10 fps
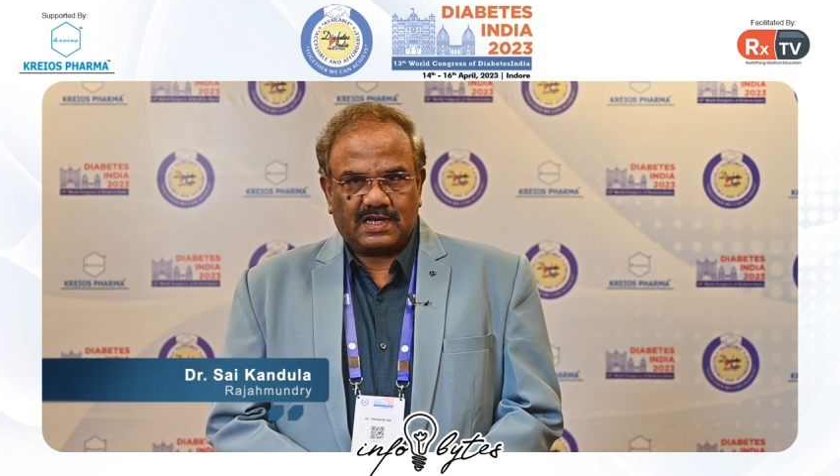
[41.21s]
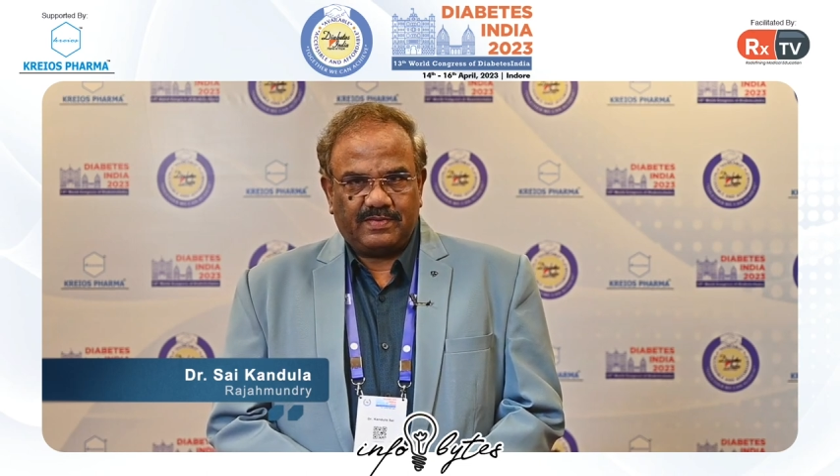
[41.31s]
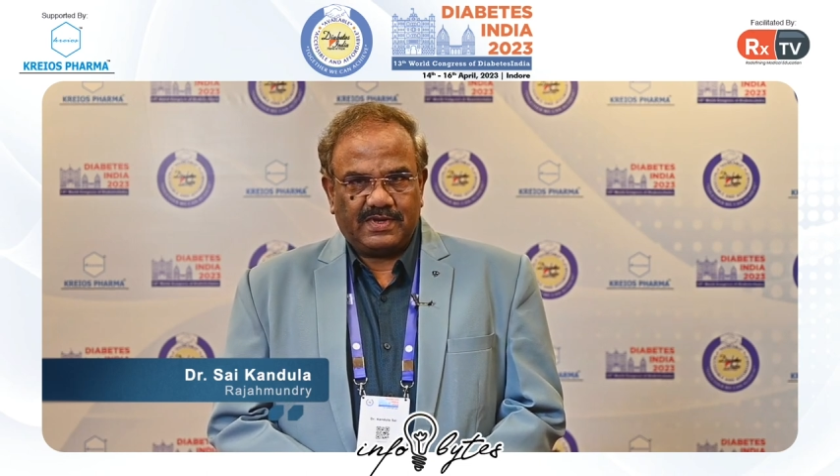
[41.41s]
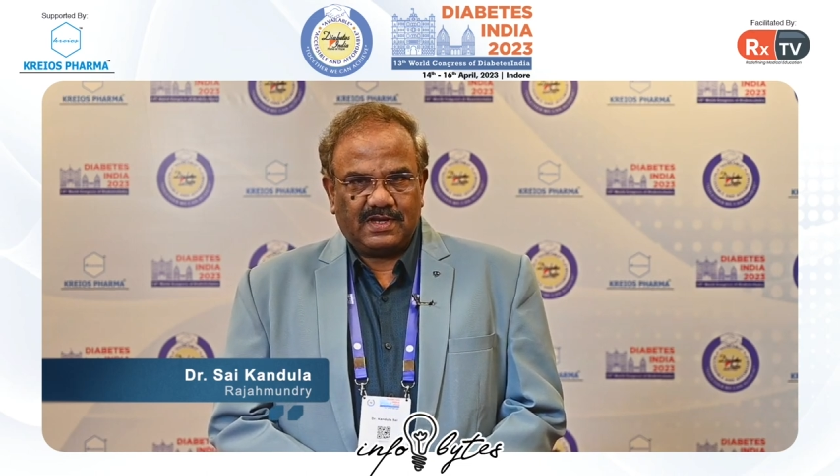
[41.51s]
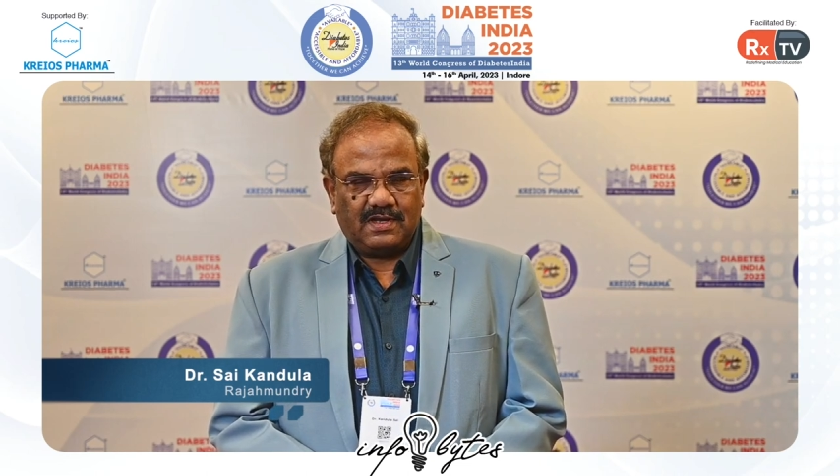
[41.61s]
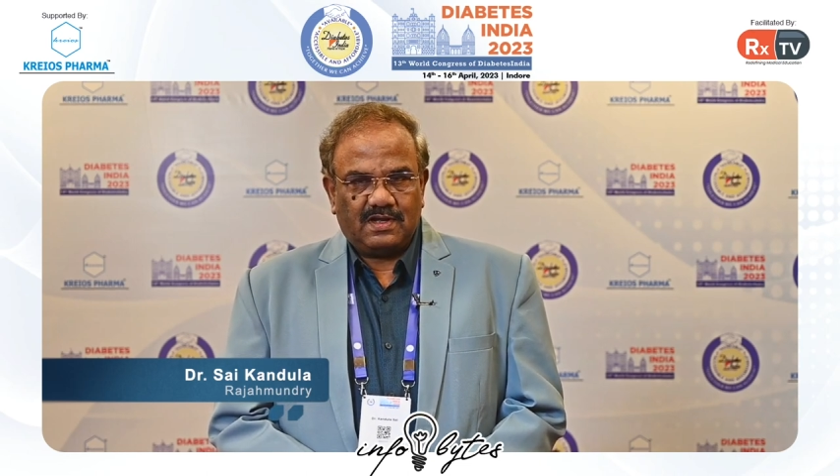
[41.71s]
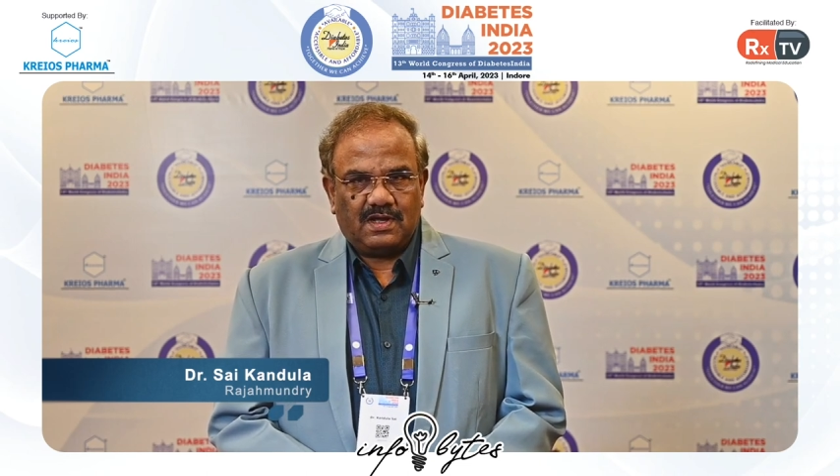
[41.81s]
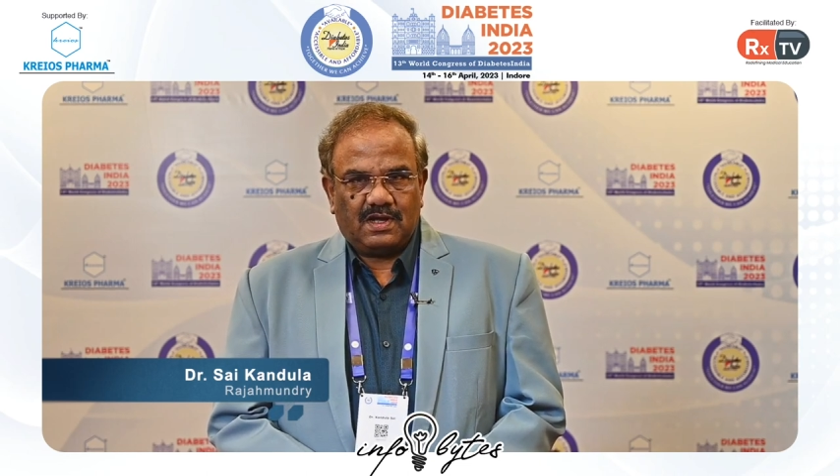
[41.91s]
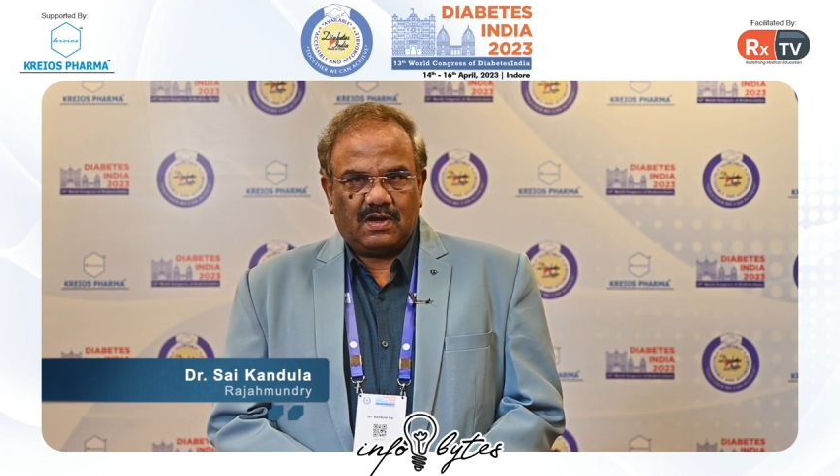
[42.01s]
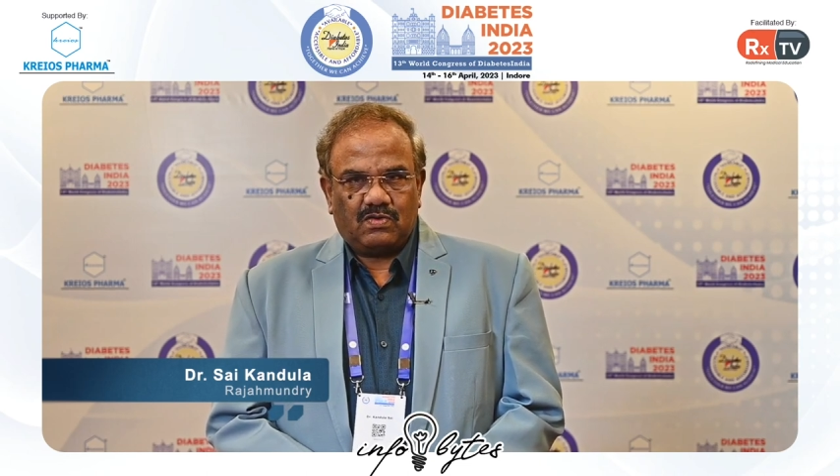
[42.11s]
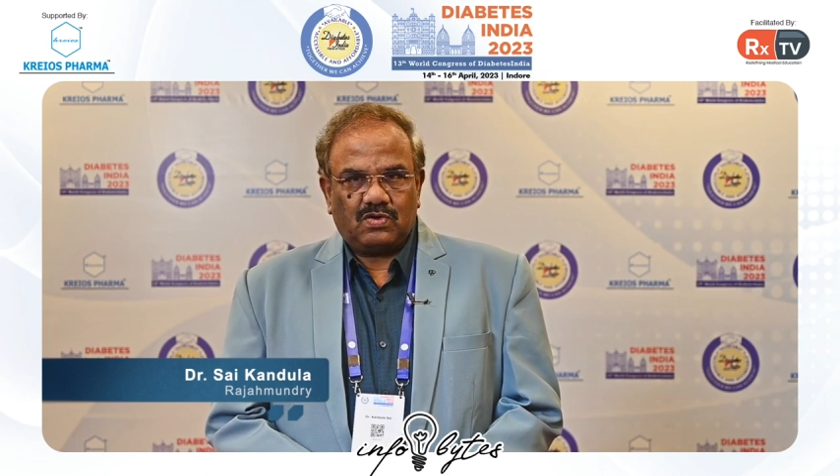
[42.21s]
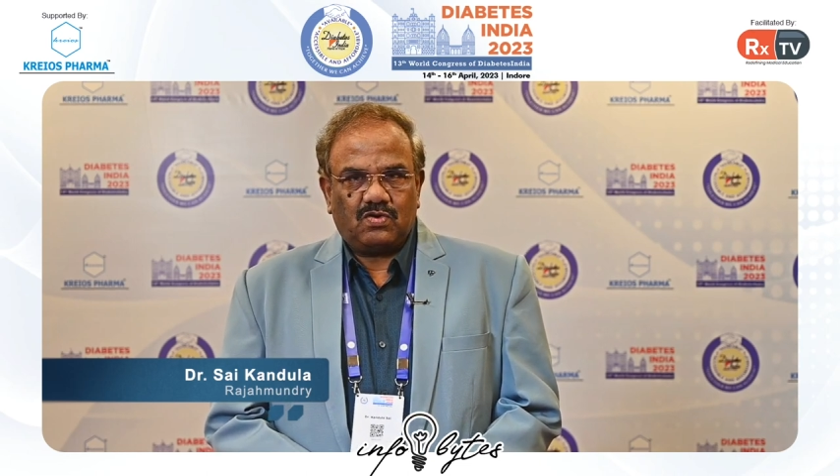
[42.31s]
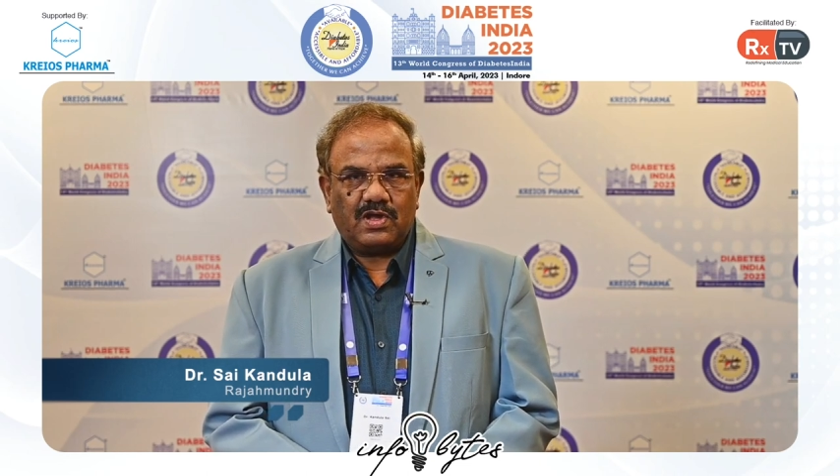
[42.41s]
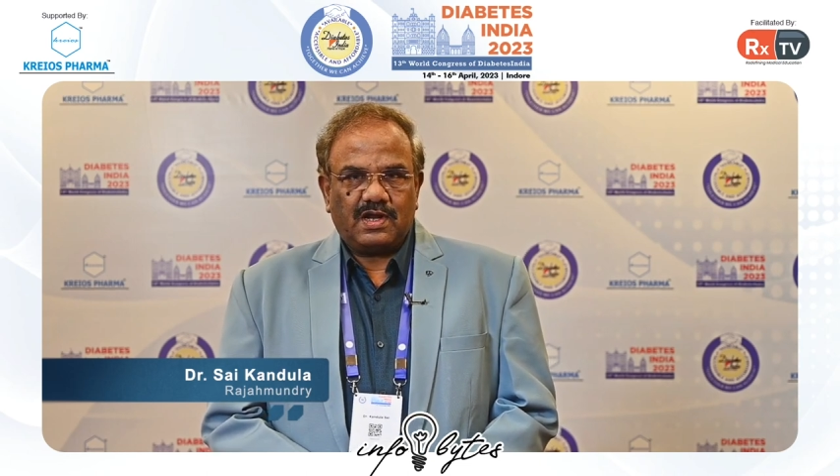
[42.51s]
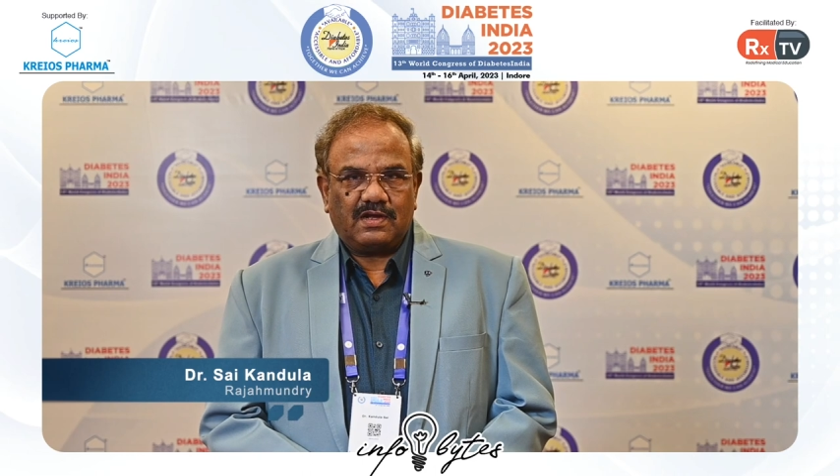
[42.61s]
coming, how to
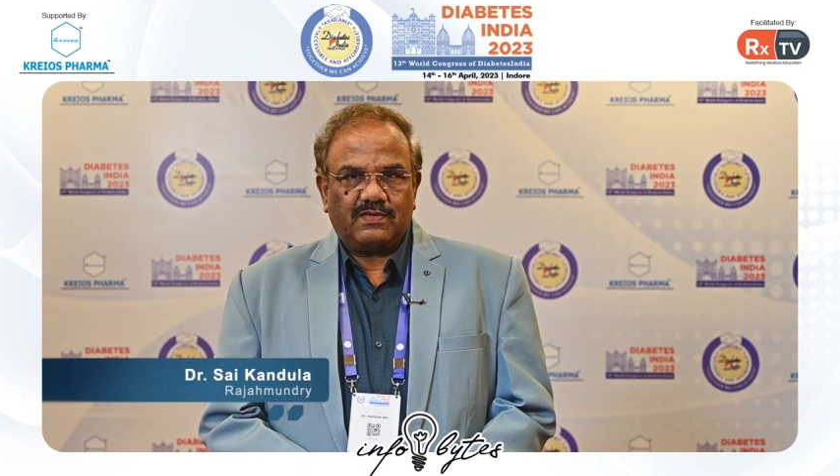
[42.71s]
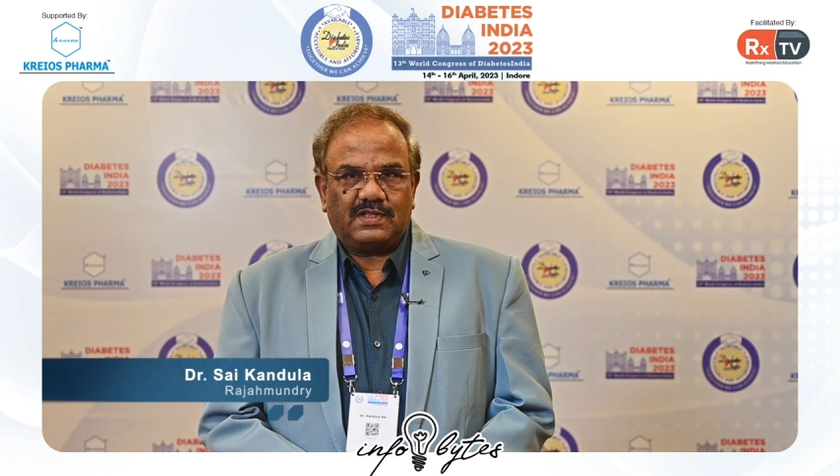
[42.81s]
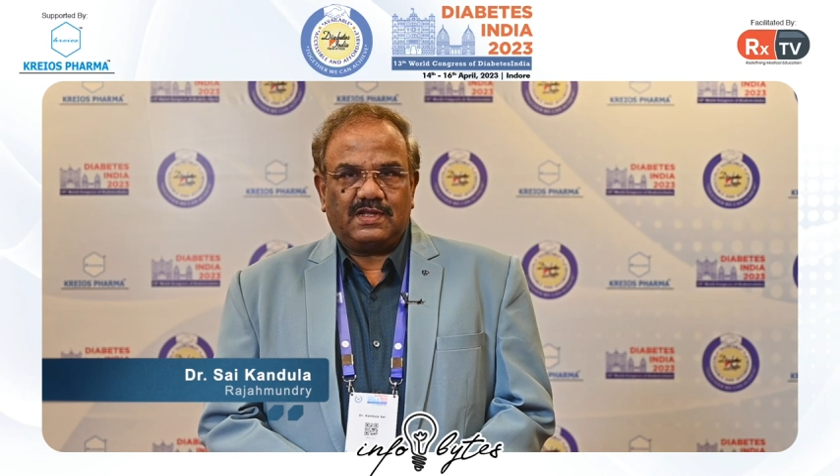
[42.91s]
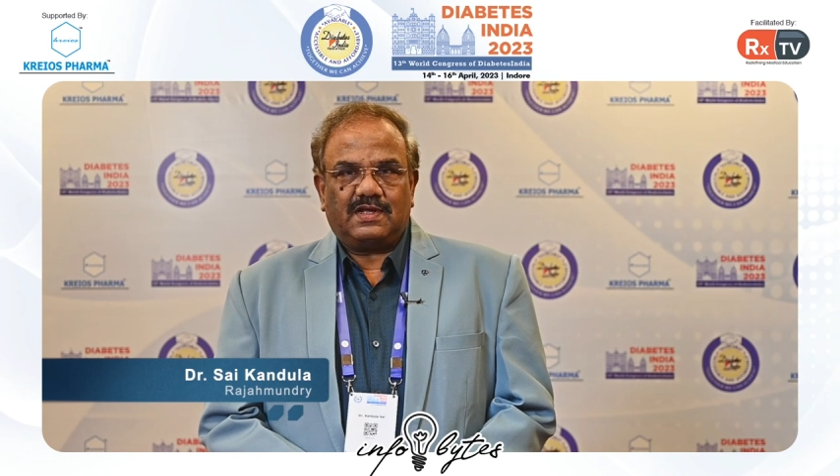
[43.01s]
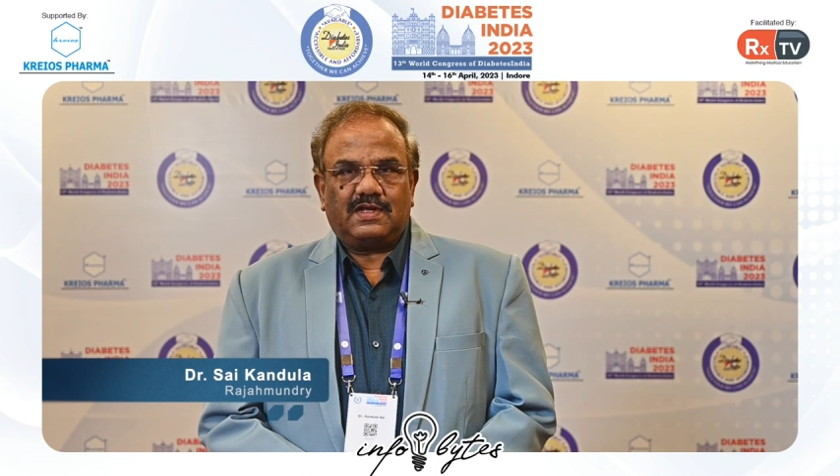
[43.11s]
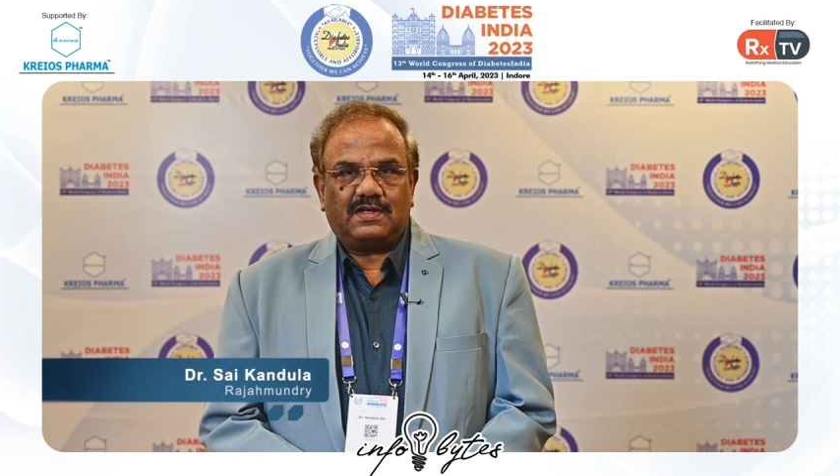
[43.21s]
go along with the